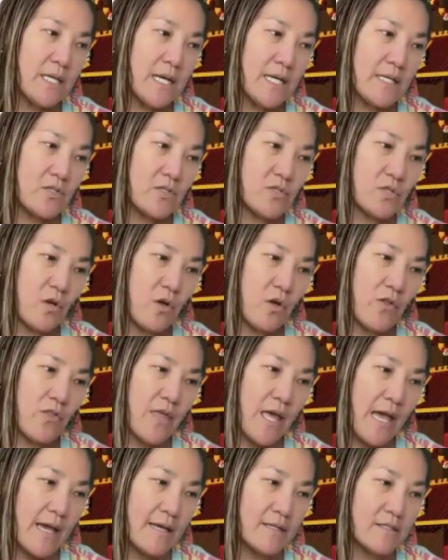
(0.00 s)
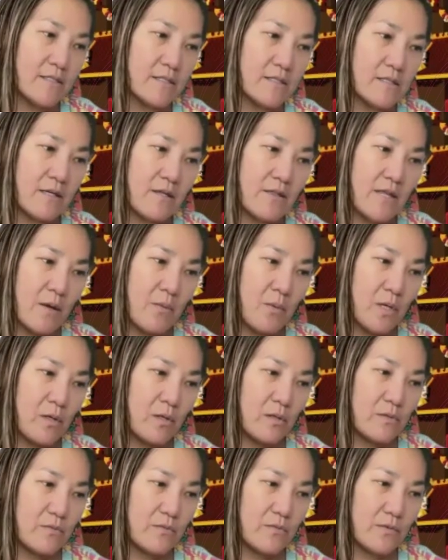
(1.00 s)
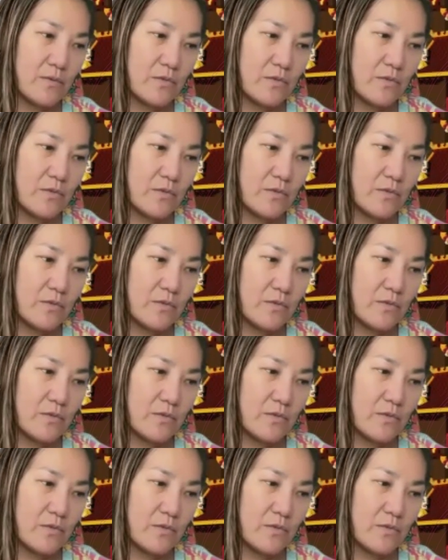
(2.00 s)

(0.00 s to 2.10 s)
I saw that there were